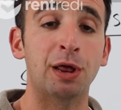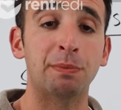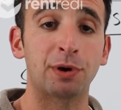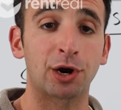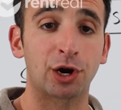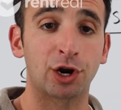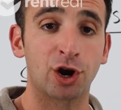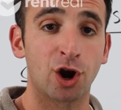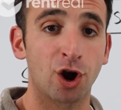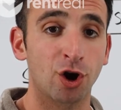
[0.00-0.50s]
up
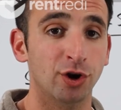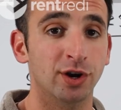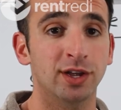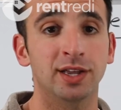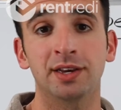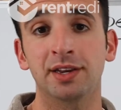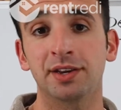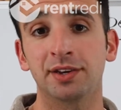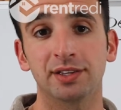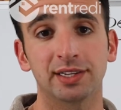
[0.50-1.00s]
a
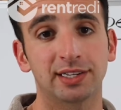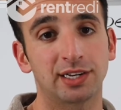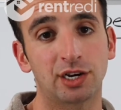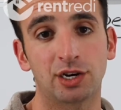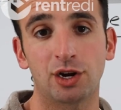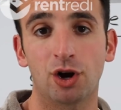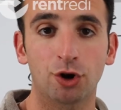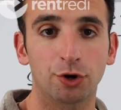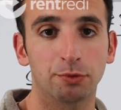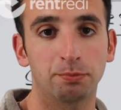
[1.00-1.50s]
curtain and like a
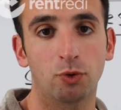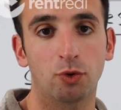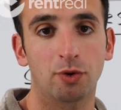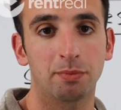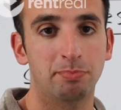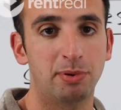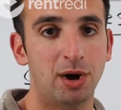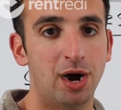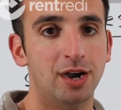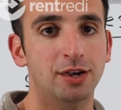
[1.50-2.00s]

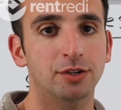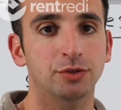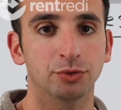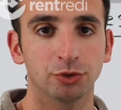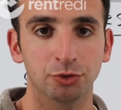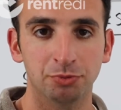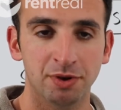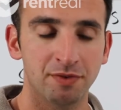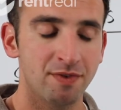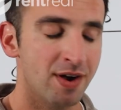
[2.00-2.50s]
cardboard box
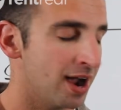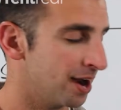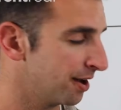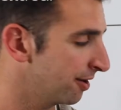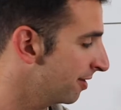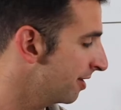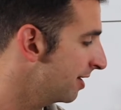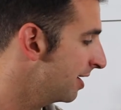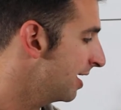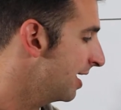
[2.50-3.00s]
room
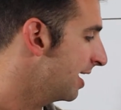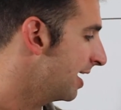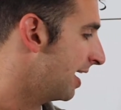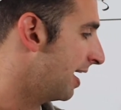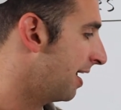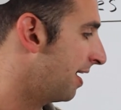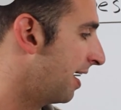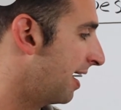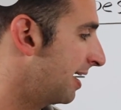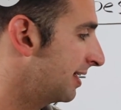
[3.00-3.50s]
divider,
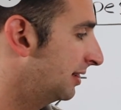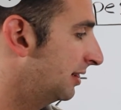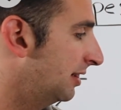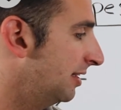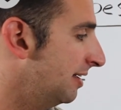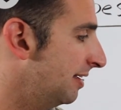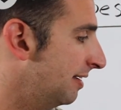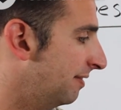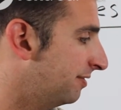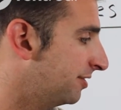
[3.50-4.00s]
and I
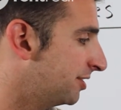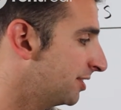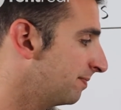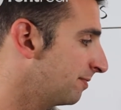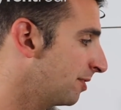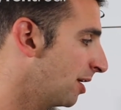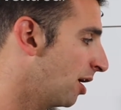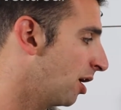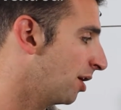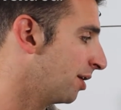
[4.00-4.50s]
lived
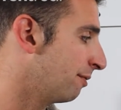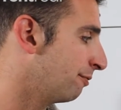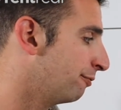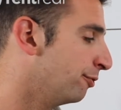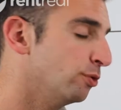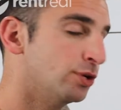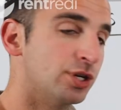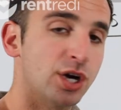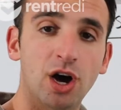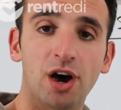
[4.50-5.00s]
on a
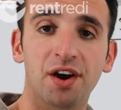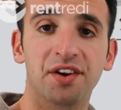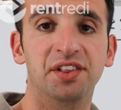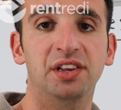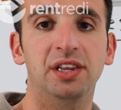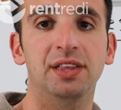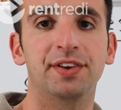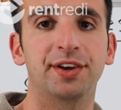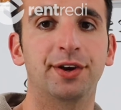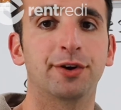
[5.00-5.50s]
futon in the
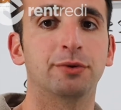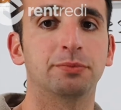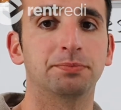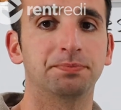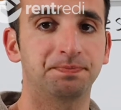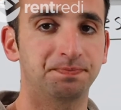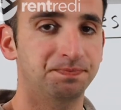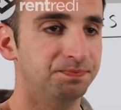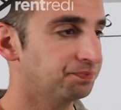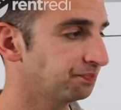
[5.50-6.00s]
living room.
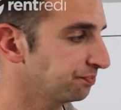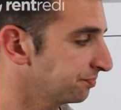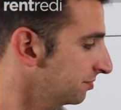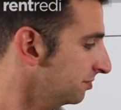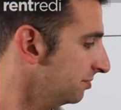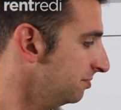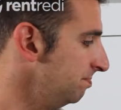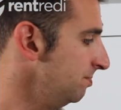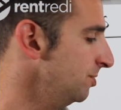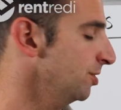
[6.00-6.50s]

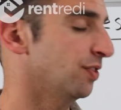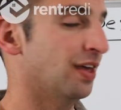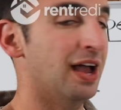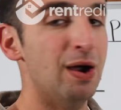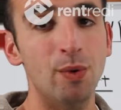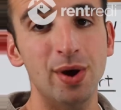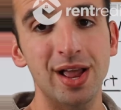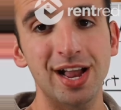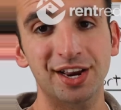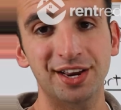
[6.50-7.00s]

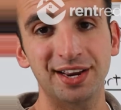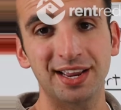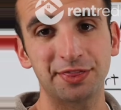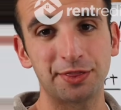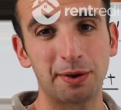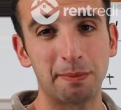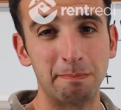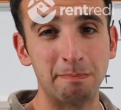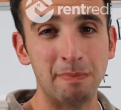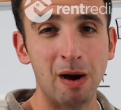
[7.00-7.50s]
That way I could get
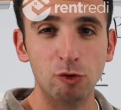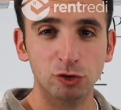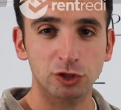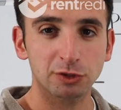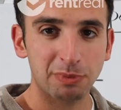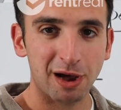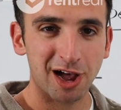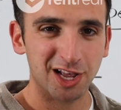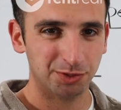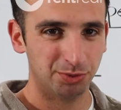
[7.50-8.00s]
the
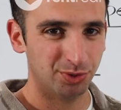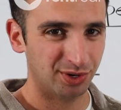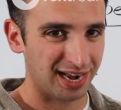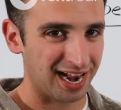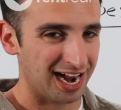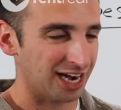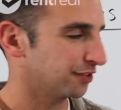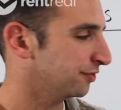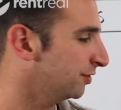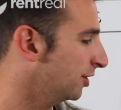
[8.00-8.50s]
most possible
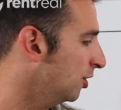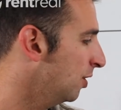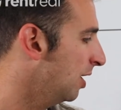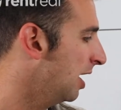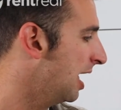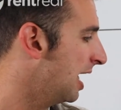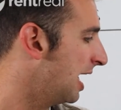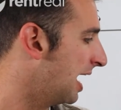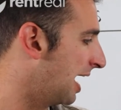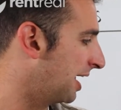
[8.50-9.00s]
cash flow
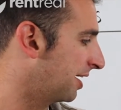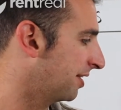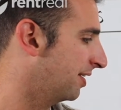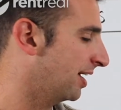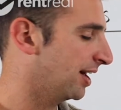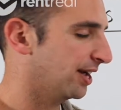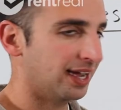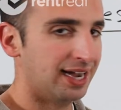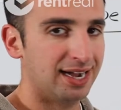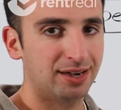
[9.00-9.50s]
out of
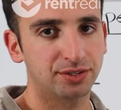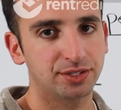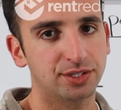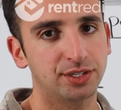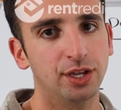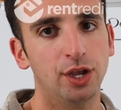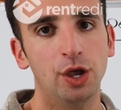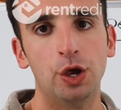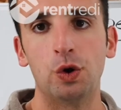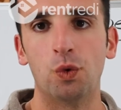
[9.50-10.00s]
that
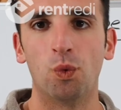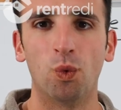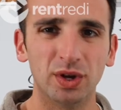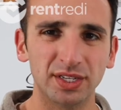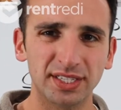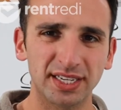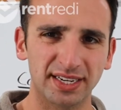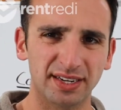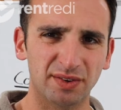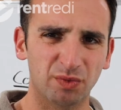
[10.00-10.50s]
house.
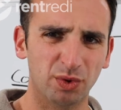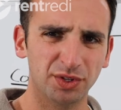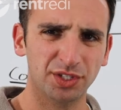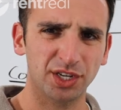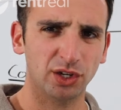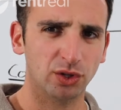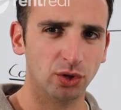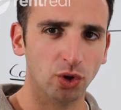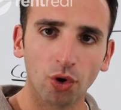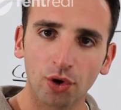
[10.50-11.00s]
Was
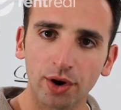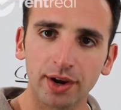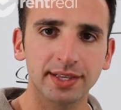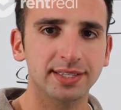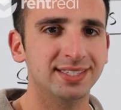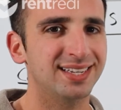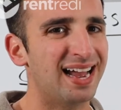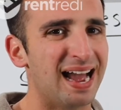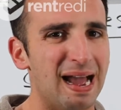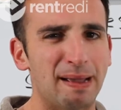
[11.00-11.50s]
it
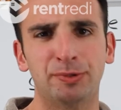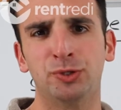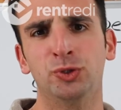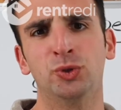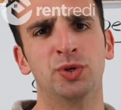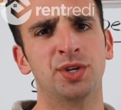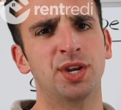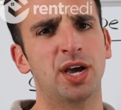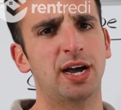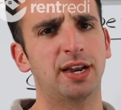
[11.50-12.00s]
glorious?
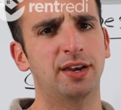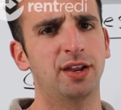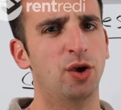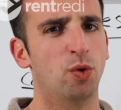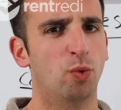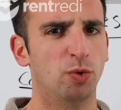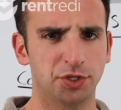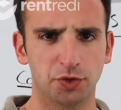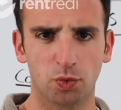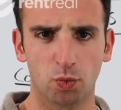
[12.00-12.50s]
Absolutely not.
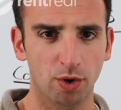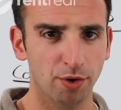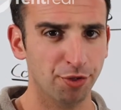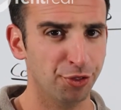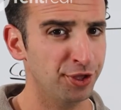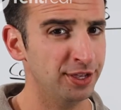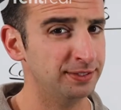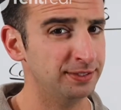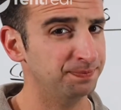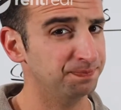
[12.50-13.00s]
Was it worth
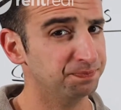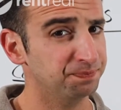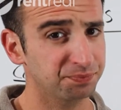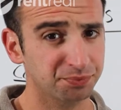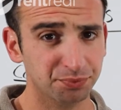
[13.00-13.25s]
it?